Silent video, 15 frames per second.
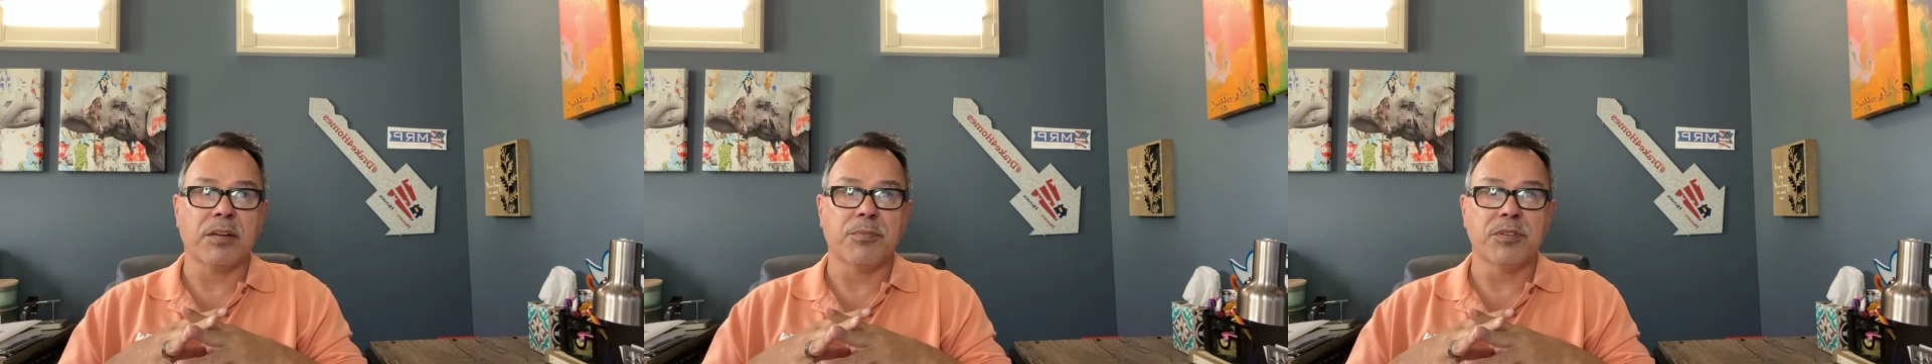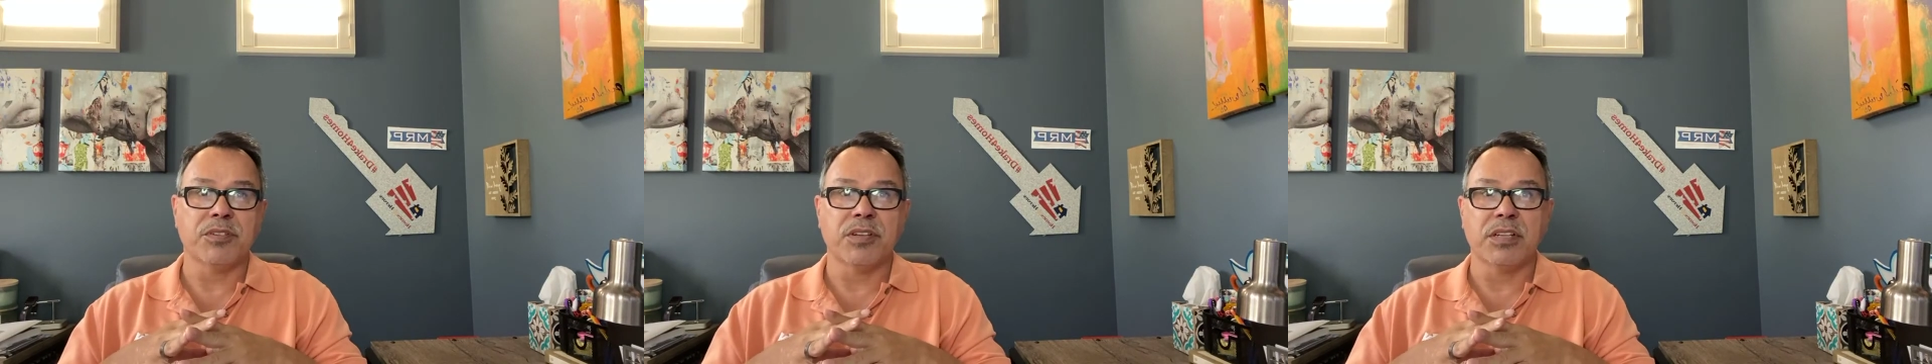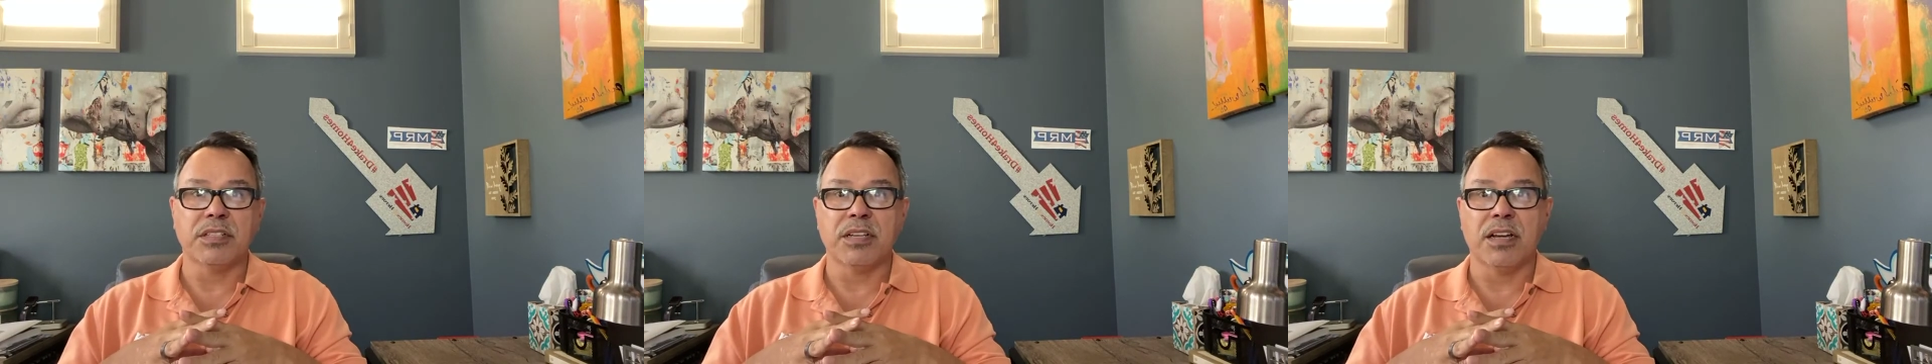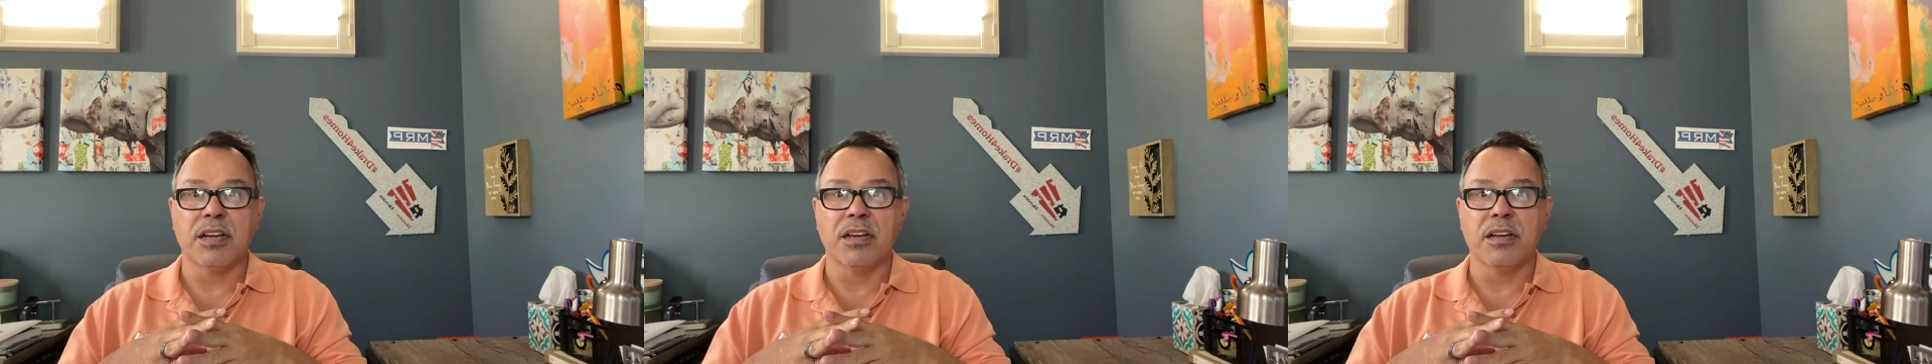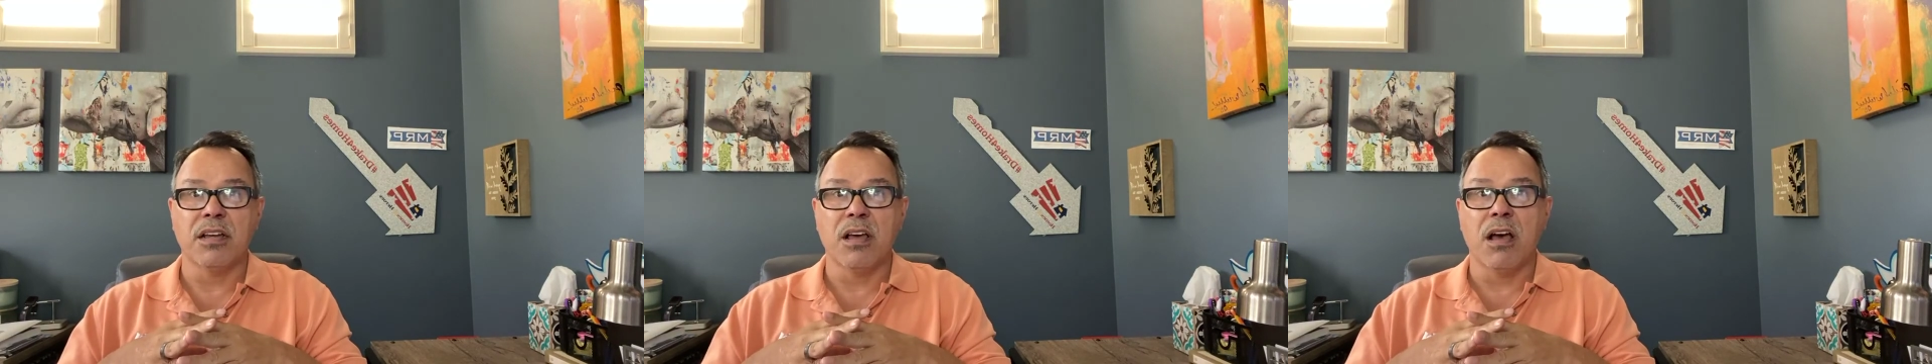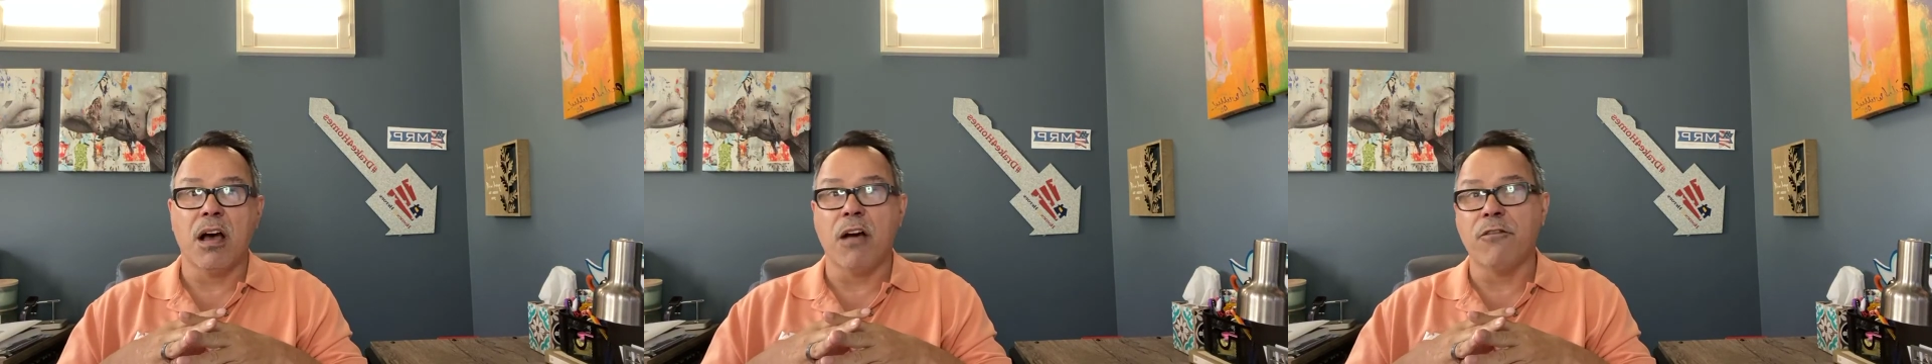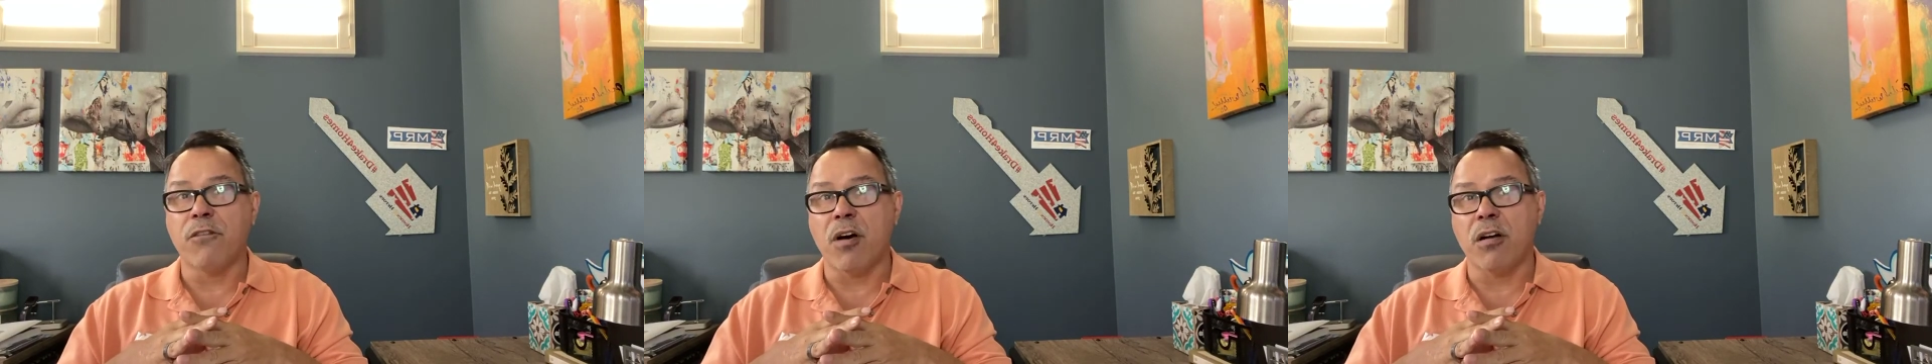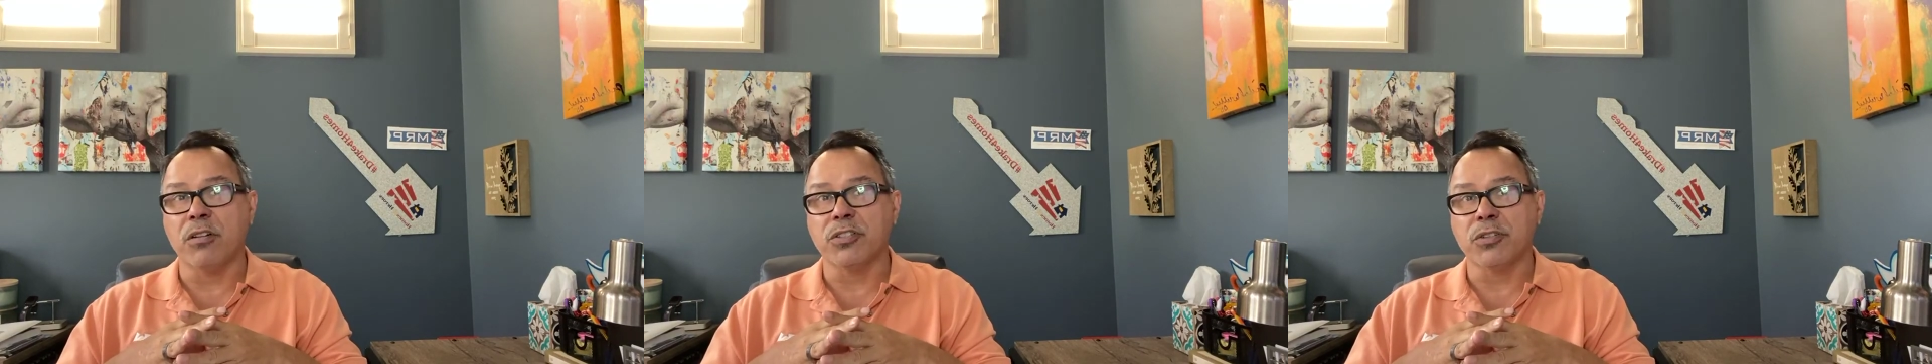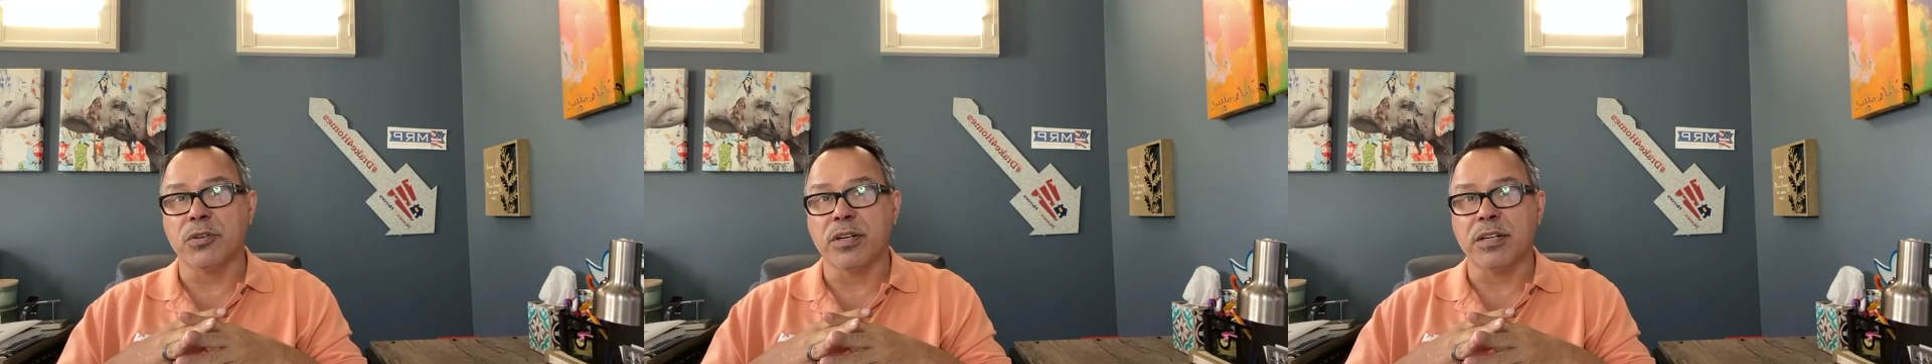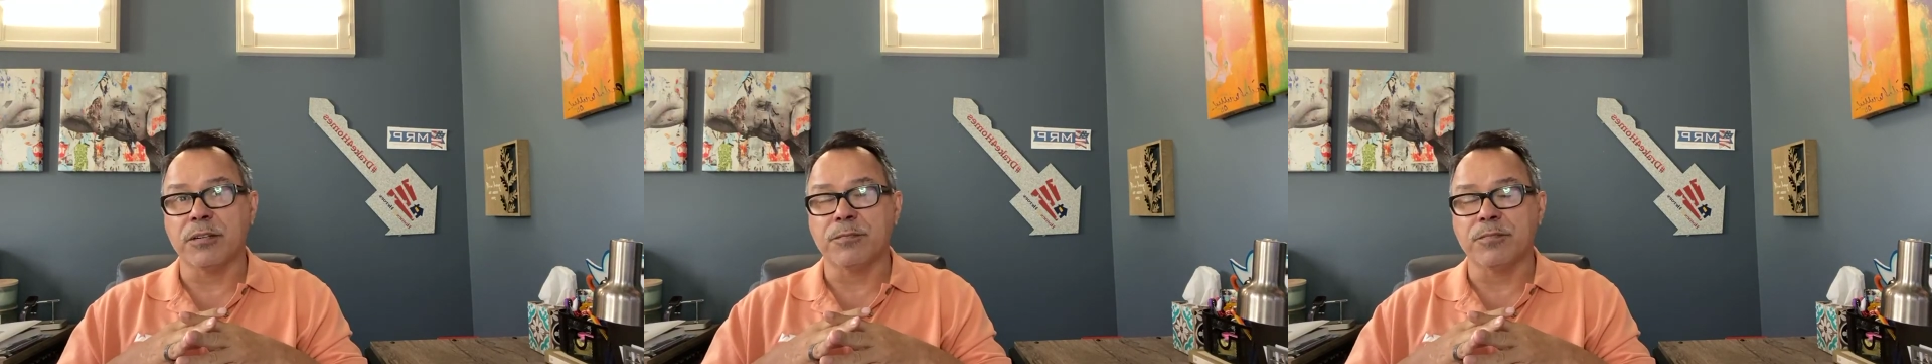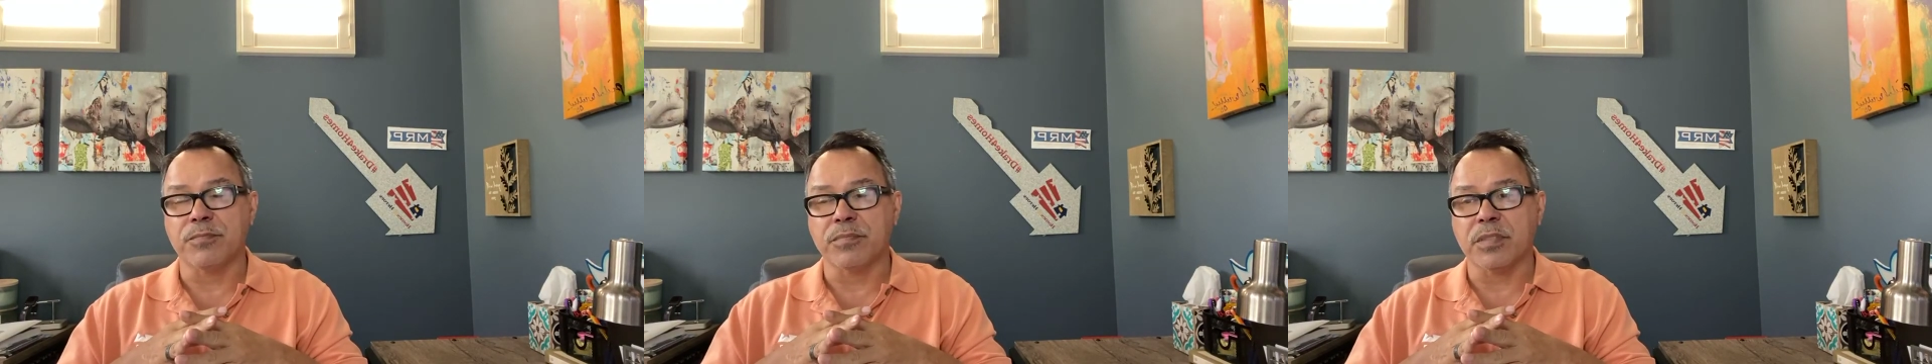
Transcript: present a fall during